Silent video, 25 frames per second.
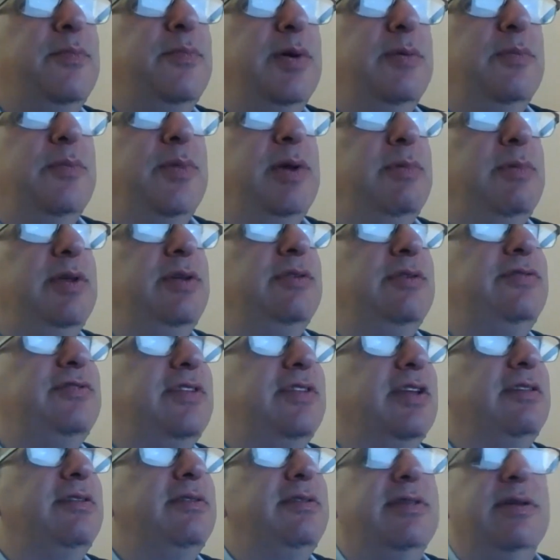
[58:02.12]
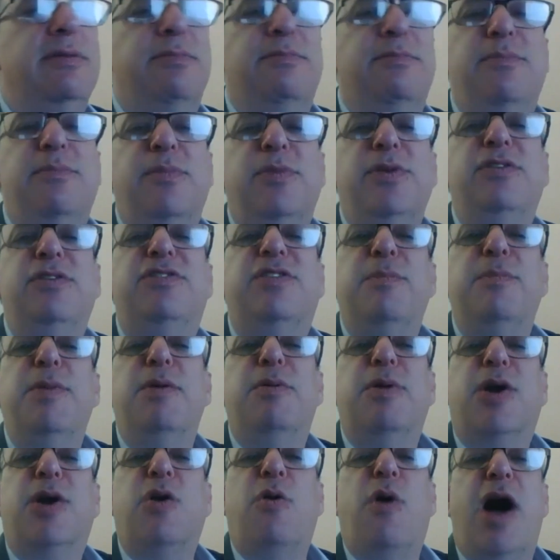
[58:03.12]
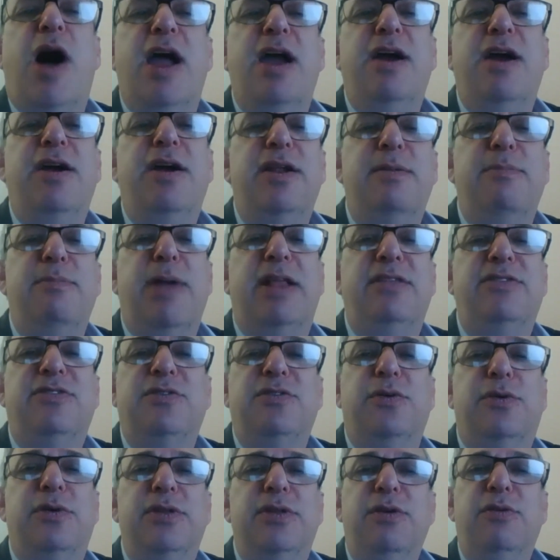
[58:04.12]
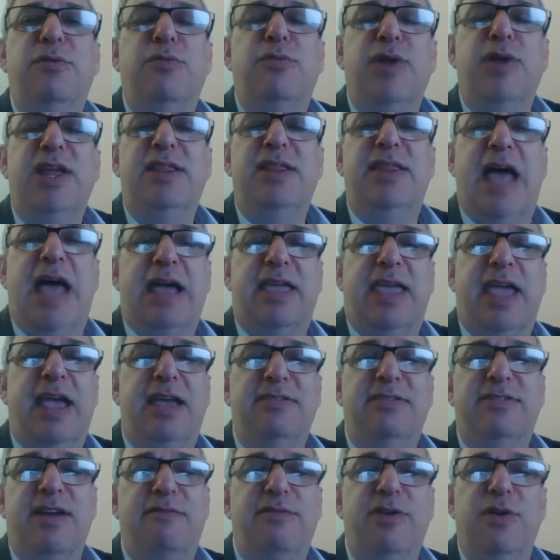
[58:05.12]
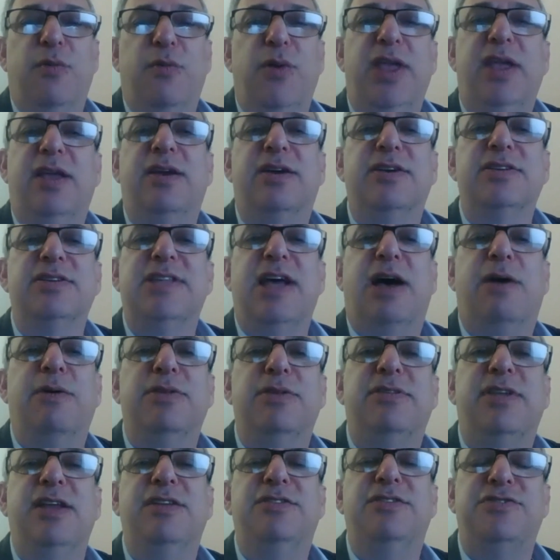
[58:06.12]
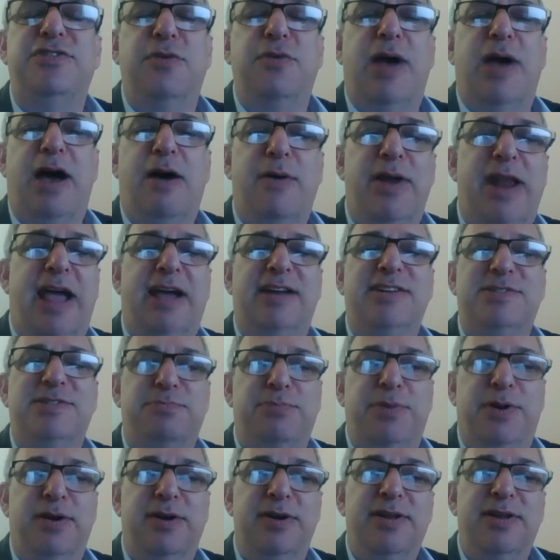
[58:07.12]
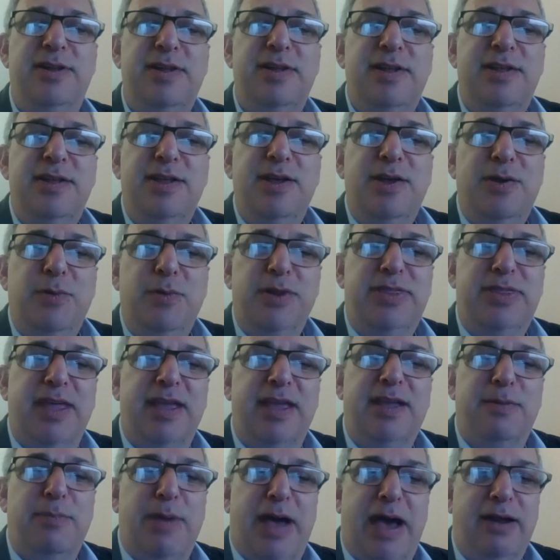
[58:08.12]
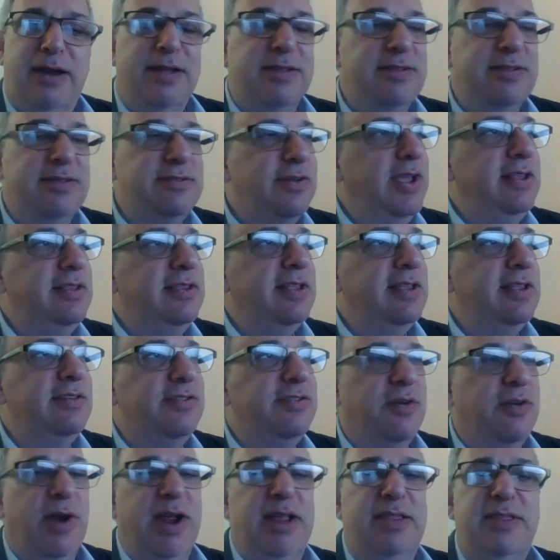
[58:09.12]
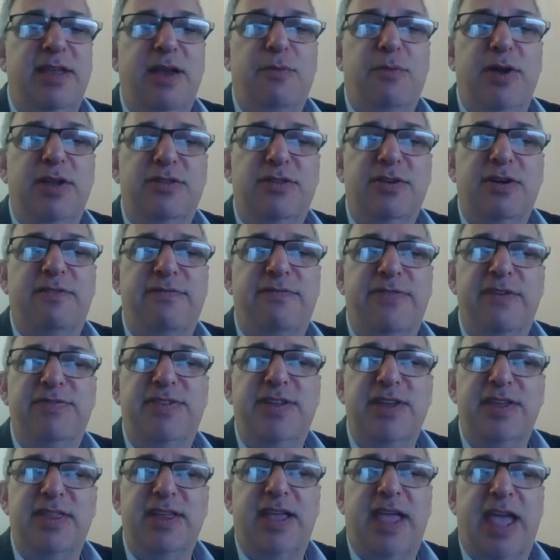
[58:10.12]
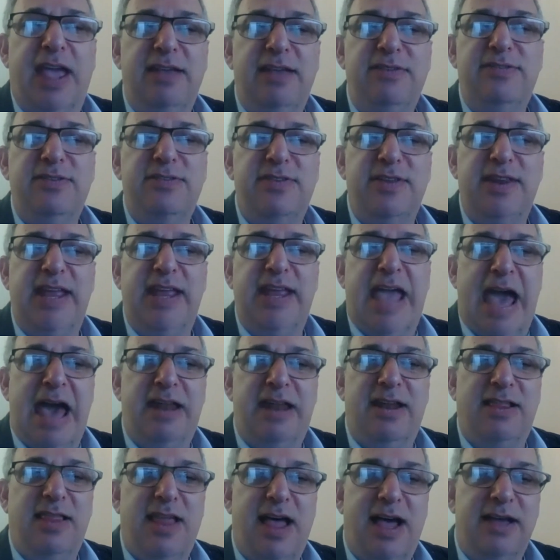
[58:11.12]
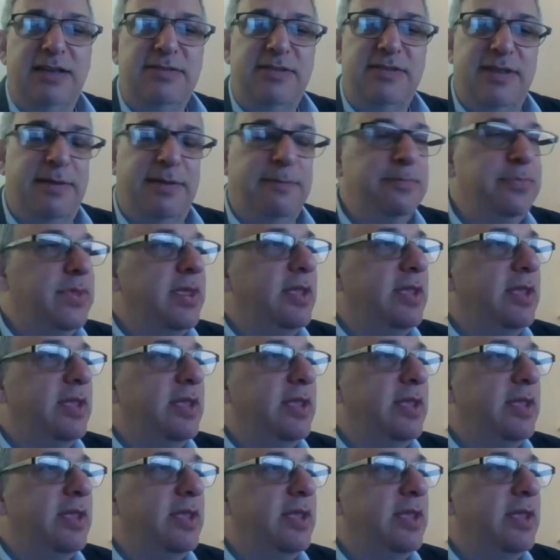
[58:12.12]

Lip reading: We used to be required in med school, you read that case every week because that would teach you how an expert would think about it. So he did this great thing where he took 50 of the cases and he analyzed them.